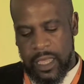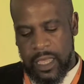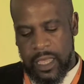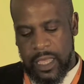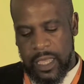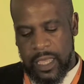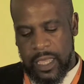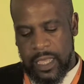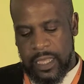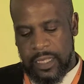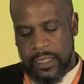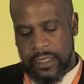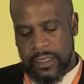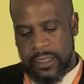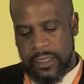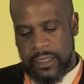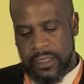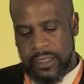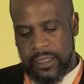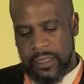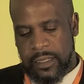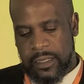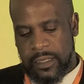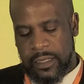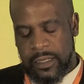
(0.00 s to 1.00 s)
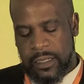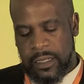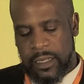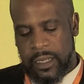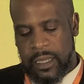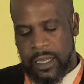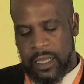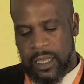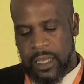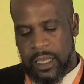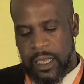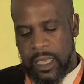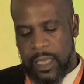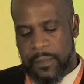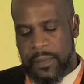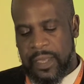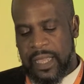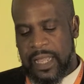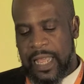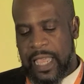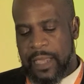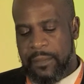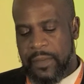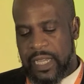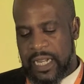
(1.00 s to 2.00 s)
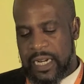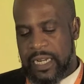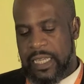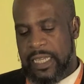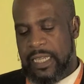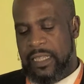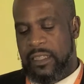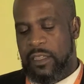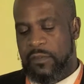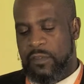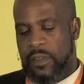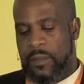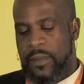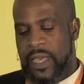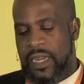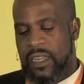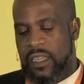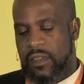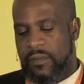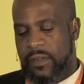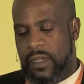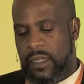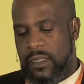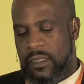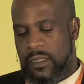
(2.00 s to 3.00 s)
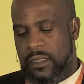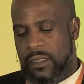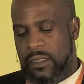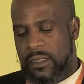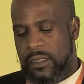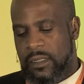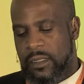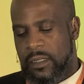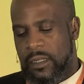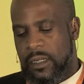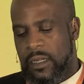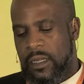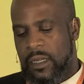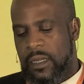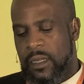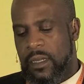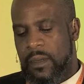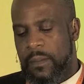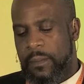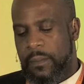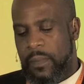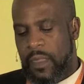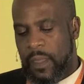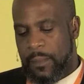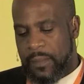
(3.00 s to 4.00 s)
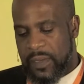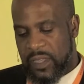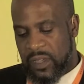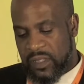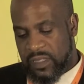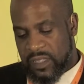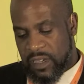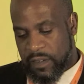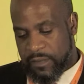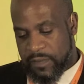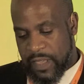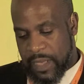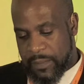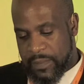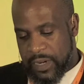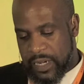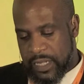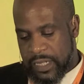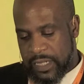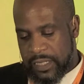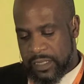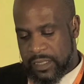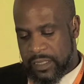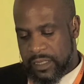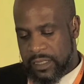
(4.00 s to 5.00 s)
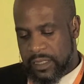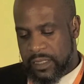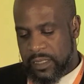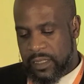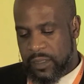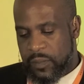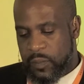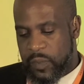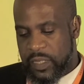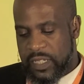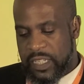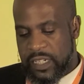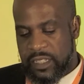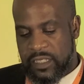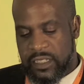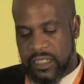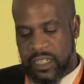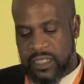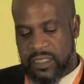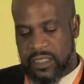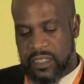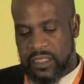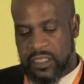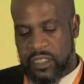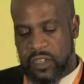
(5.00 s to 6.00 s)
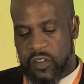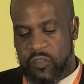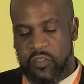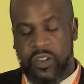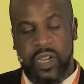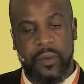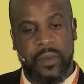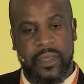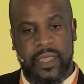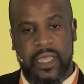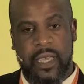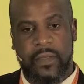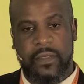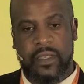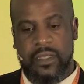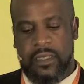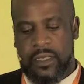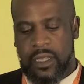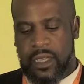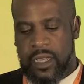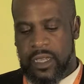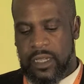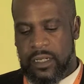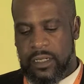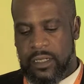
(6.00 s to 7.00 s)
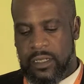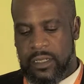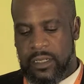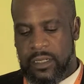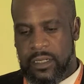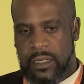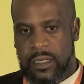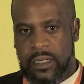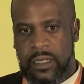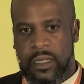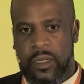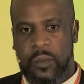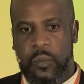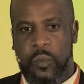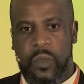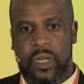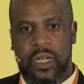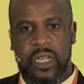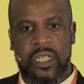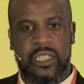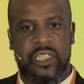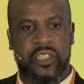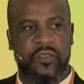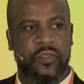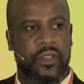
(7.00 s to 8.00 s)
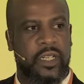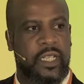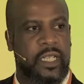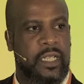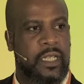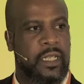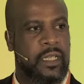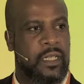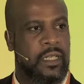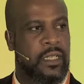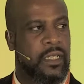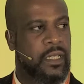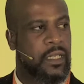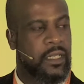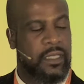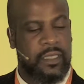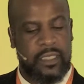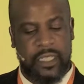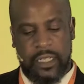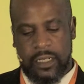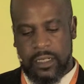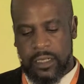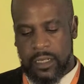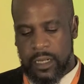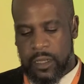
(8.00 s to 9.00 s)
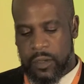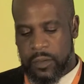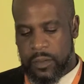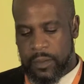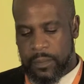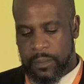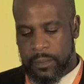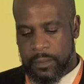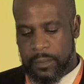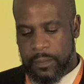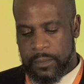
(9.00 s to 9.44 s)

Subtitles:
is, it became clear that for many of us, beyond our families, we didn't just disagree with the other side, we literally didn't know them.